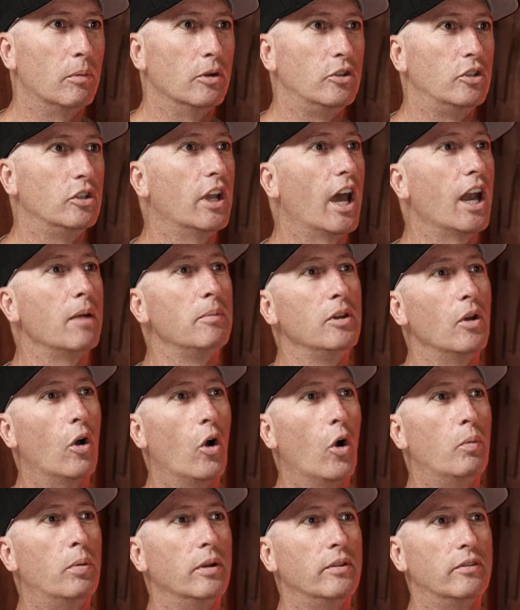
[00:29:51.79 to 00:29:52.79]
but you got to be
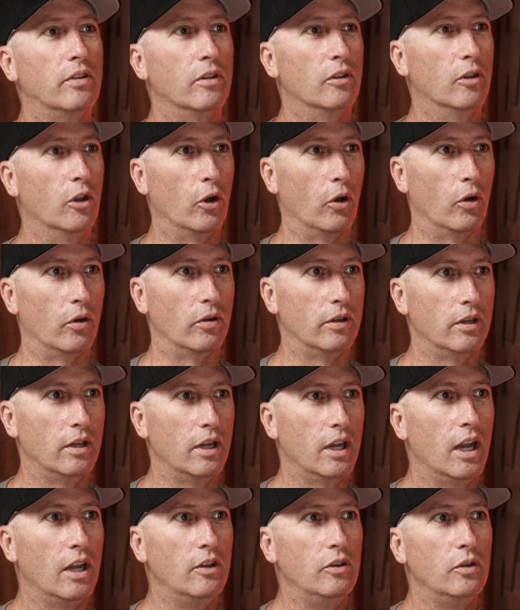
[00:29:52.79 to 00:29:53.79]
open to learn,
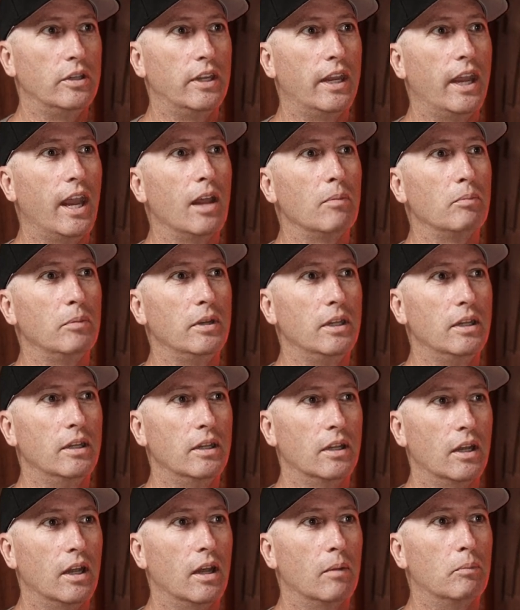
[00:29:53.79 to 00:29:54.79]
and you
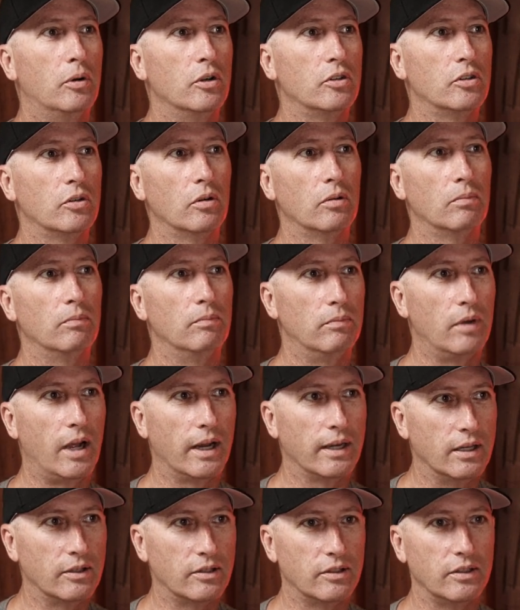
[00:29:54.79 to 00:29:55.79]
can't put your,
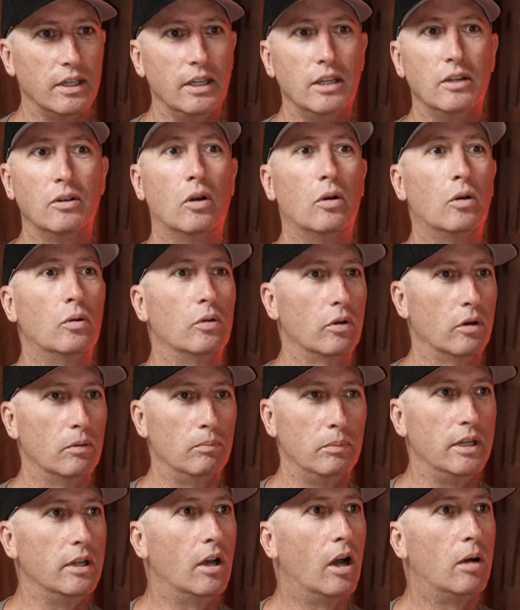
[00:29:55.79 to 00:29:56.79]
I guess, ego
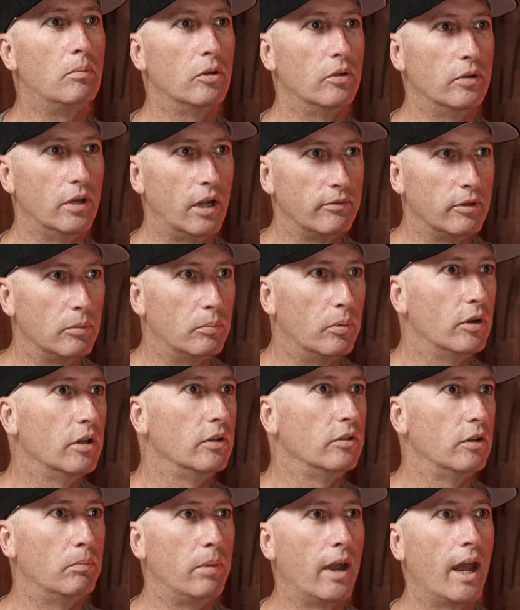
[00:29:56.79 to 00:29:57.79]
and be humble enough to put it
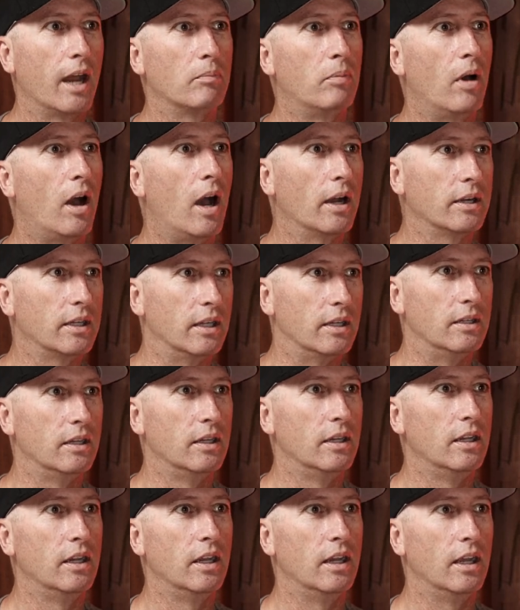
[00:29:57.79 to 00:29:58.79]
in your back pocket
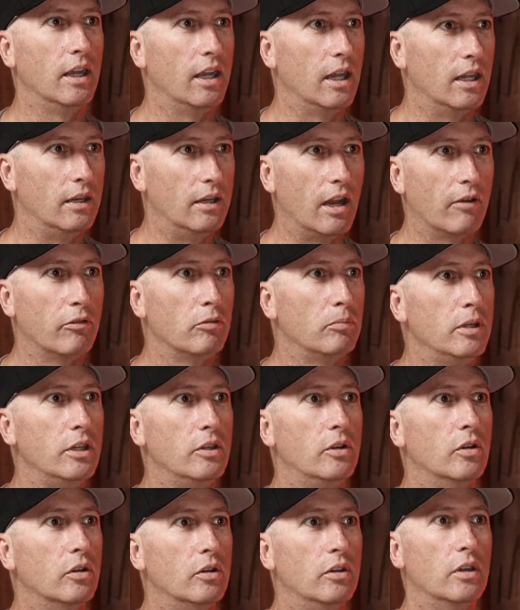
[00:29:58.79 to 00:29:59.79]
and never be
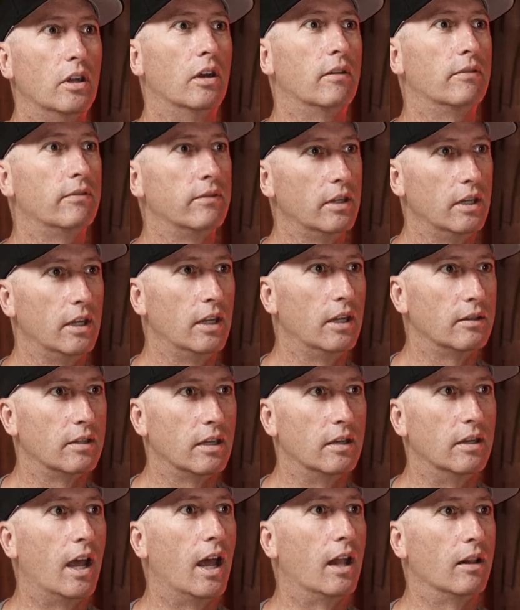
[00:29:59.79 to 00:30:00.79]
good enough
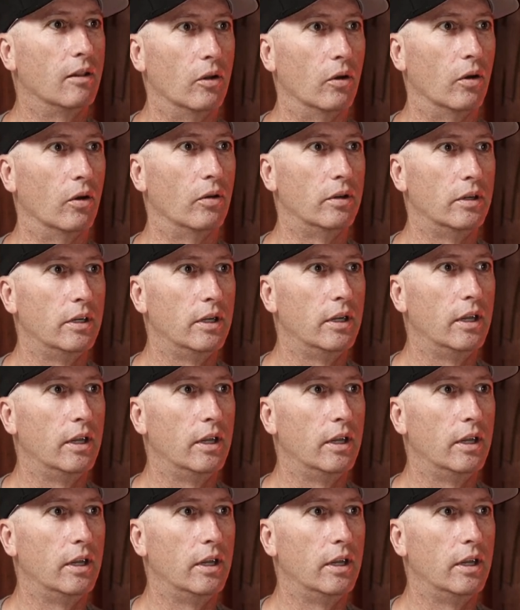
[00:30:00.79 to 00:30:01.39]
to not learn.